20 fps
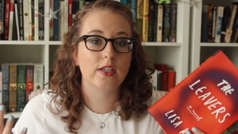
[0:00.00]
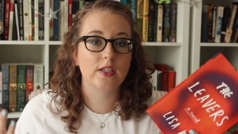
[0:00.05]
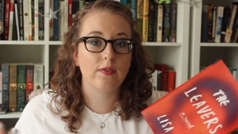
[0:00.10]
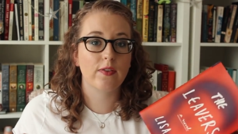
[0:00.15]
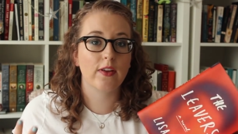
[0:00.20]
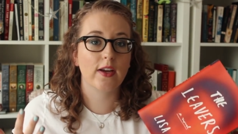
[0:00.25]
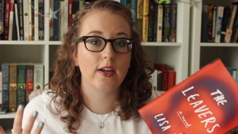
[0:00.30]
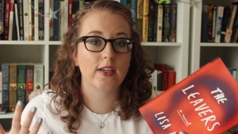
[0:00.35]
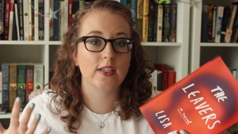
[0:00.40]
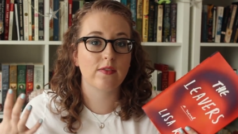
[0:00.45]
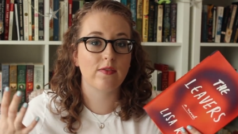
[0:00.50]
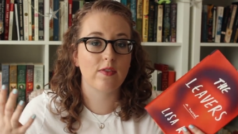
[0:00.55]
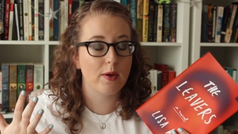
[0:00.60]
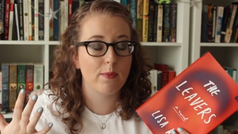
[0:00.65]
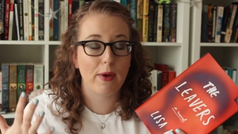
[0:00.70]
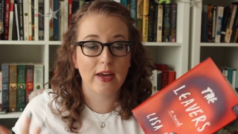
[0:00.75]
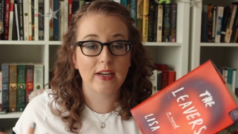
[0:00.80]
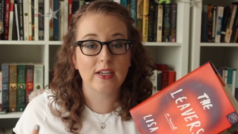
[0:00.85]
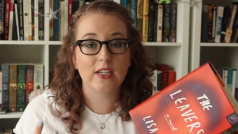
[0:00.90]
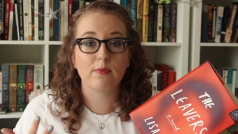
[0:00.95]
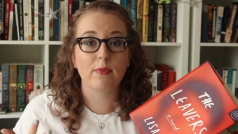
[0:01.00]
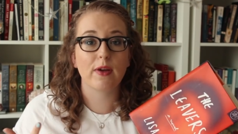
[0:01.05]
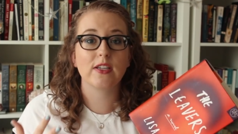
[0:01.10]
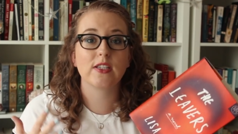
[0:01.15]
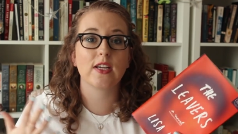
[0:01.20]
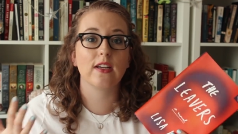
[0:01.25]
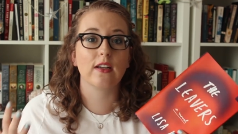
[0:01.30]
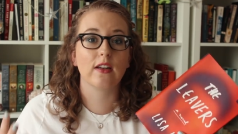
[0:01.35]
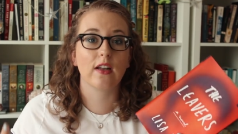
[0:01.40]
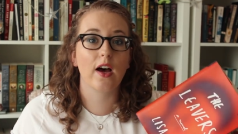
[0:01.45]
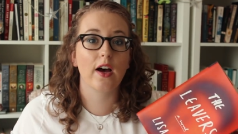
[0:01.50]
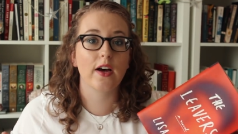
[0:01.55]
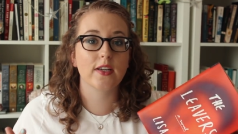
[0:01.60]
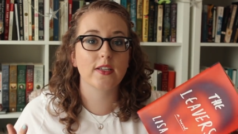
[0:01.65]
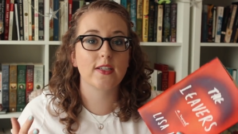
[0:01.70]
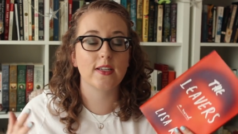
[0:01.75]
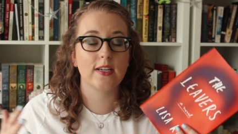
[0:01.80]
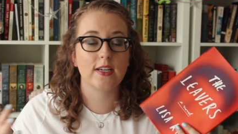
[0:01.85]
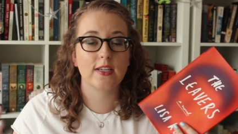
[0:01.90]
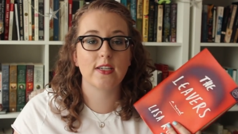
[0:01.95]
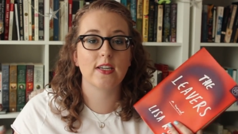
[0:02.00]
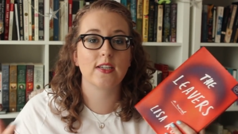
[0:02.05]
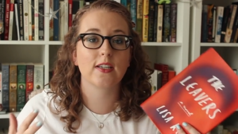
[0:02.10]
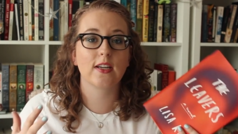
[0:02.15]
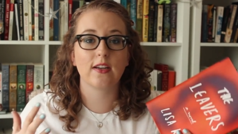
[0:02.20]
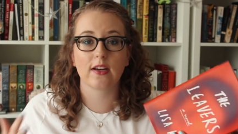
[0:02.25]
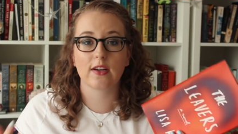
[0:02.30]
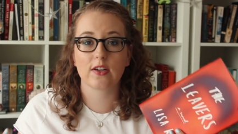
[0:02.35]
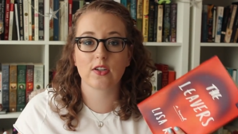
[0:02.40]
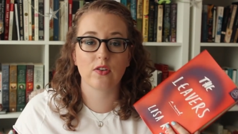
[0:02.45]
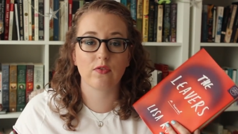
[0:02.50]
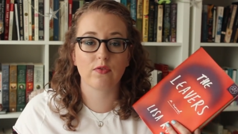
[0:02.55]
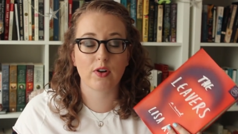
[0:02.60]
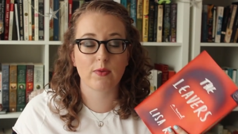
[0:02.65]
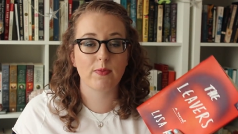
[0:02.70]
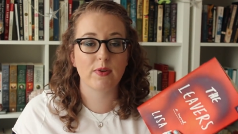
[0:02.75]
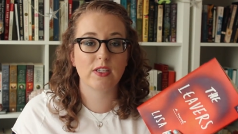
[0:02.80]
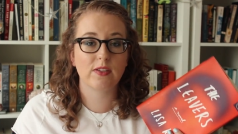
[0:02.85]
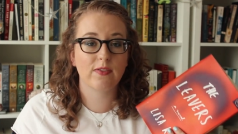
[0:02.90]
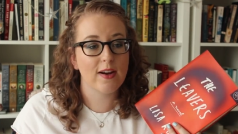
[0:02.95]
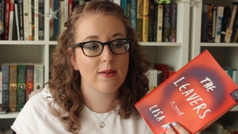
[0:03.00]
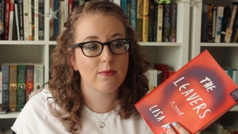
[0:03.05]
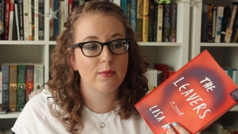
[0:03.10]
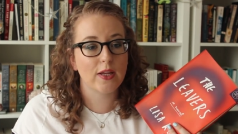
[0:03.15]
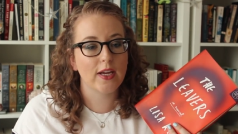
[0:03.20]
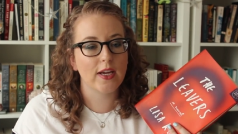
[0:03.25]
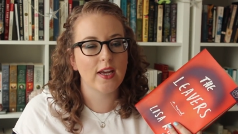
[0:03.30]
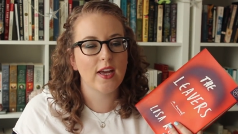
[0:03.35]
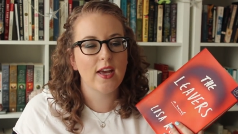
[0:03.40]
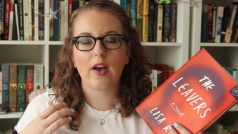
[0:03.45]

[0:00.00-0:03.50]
feelings of abandonment and loss and his disconnection from his family.